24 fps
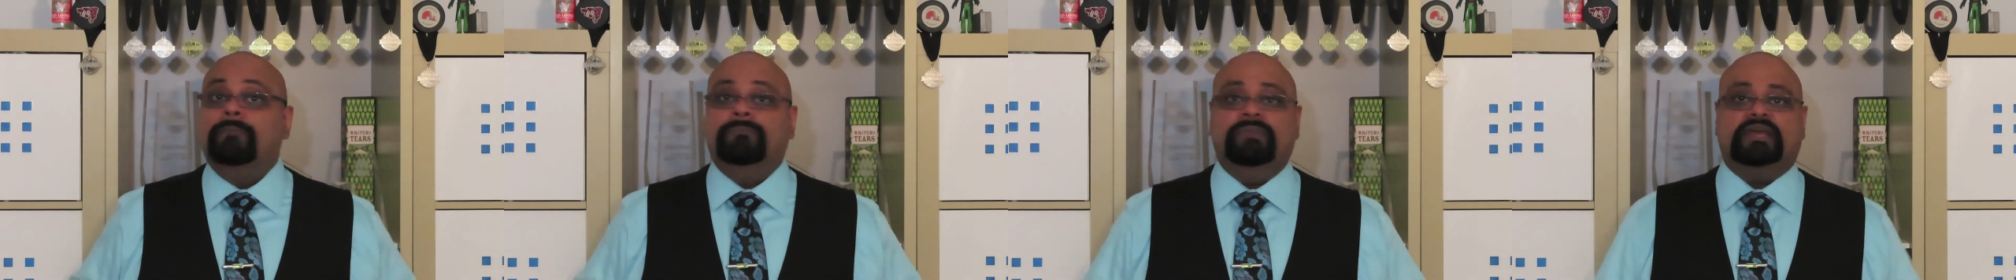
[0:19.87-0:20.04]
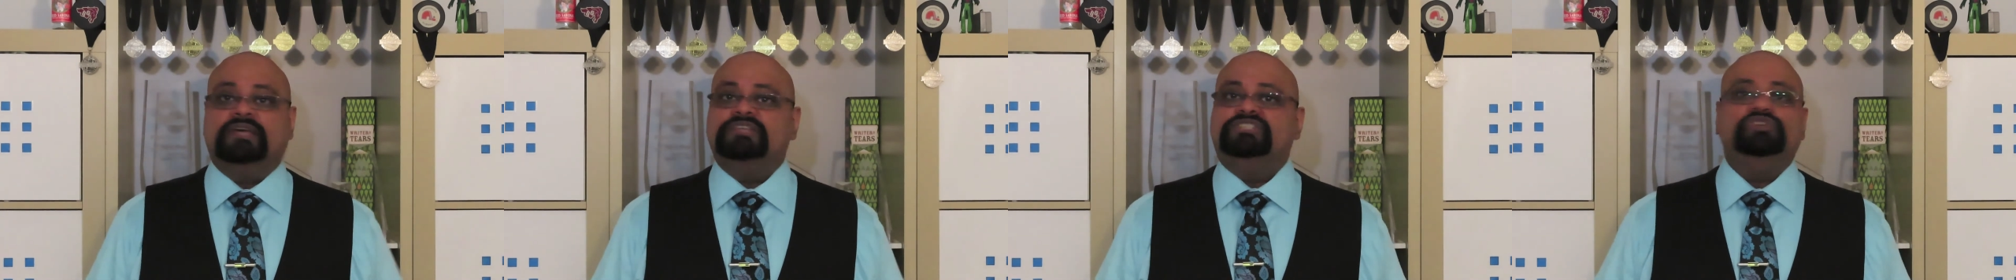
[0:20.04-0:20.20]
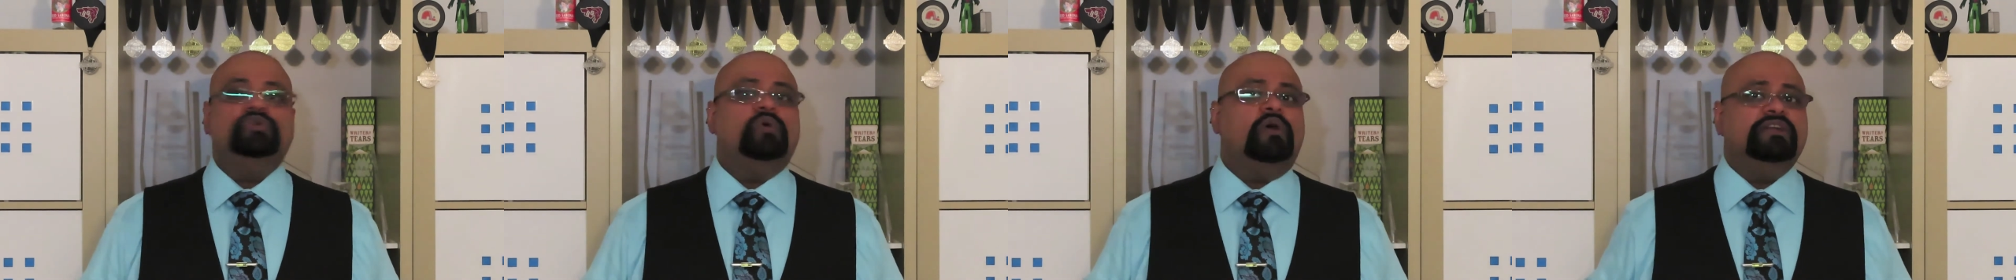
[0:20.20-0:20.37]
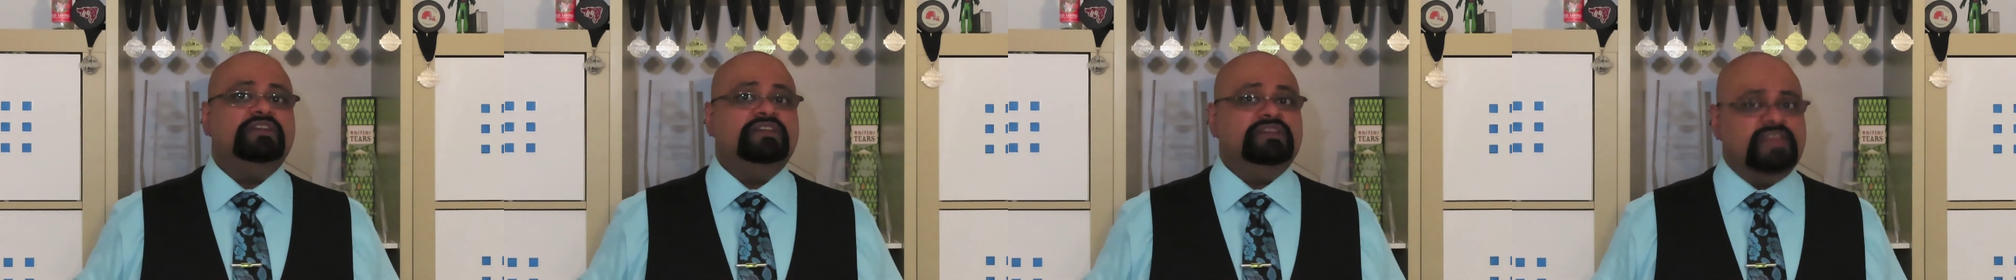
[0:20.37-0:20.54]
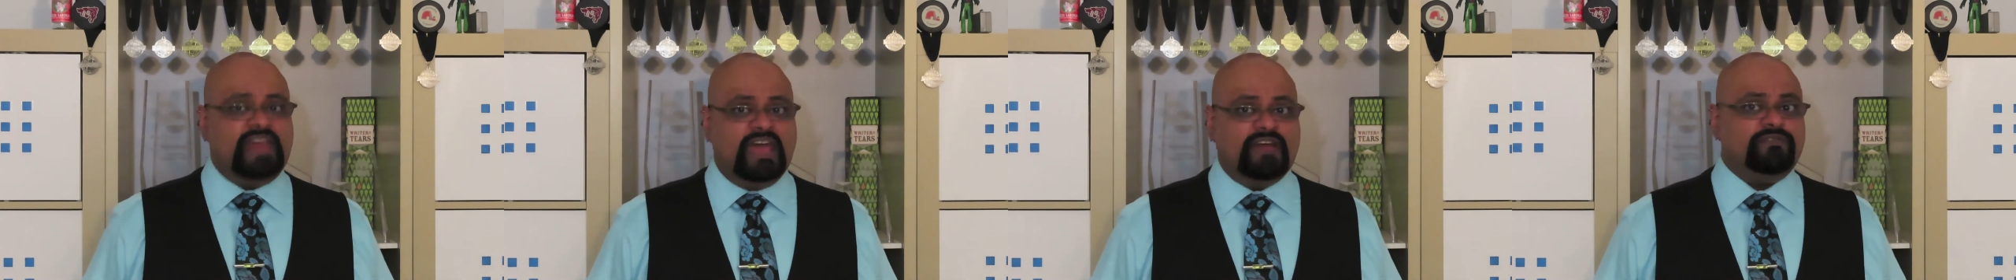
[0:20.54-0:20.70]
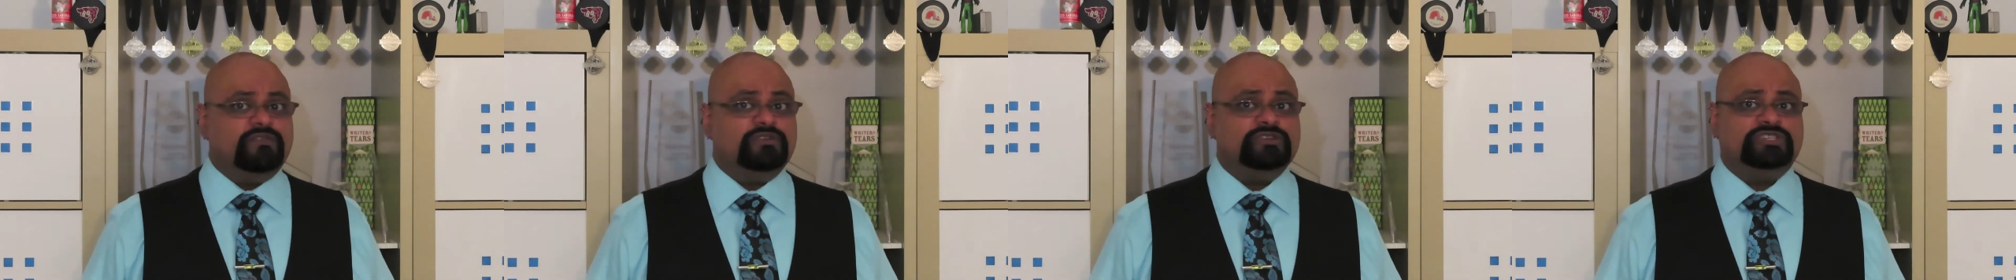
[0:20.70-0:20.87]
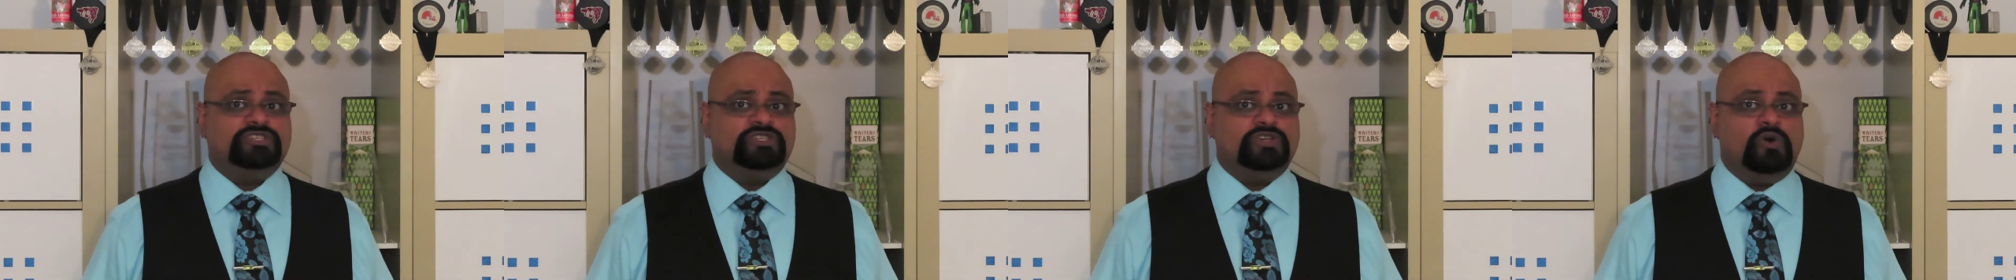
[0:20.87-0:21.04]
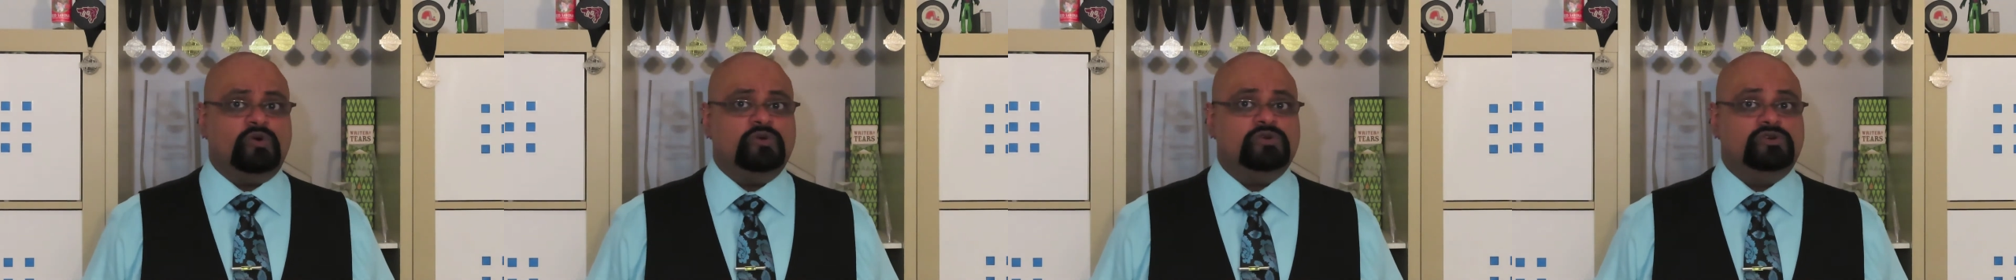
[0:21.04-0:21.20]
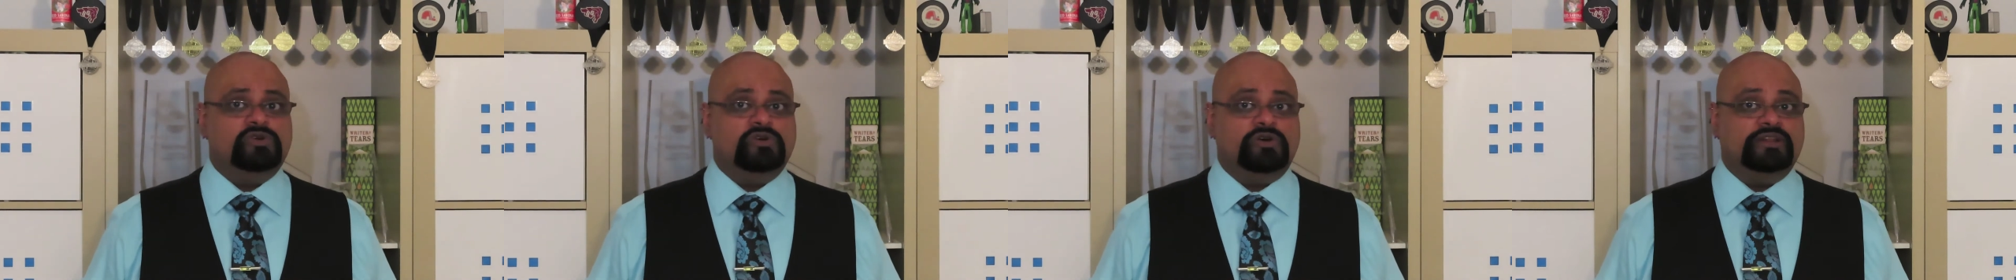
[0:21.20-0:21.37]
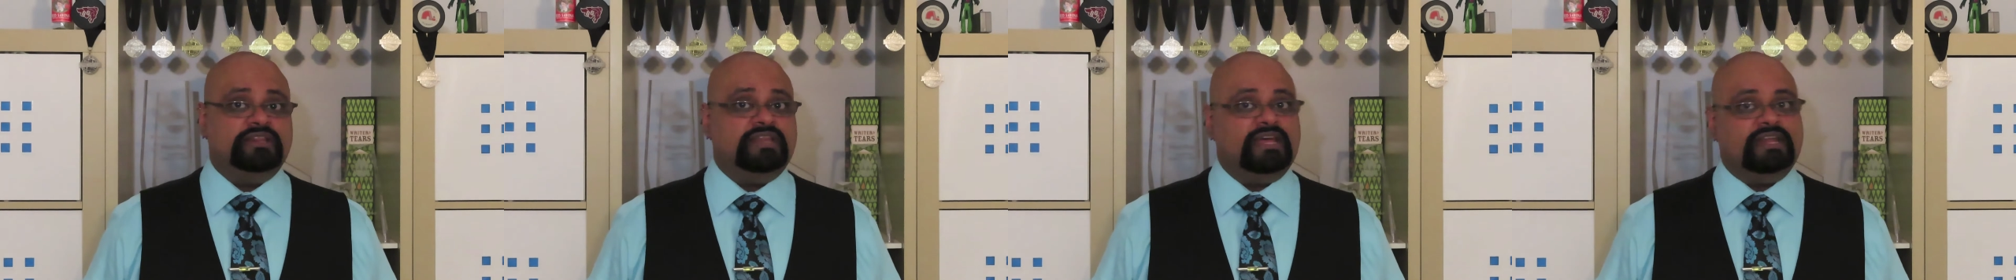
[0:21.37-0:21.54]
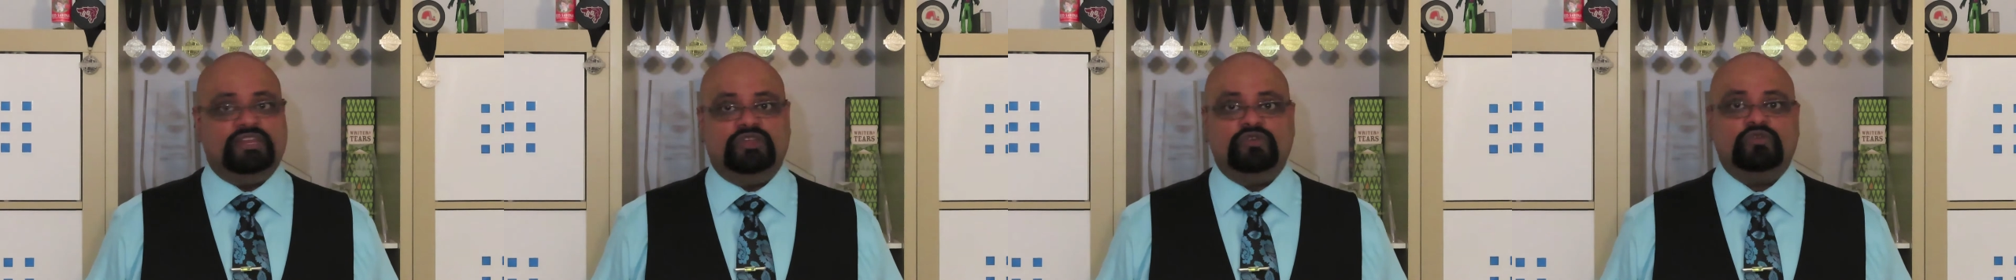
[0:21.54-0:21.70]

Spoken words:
because you are never so good that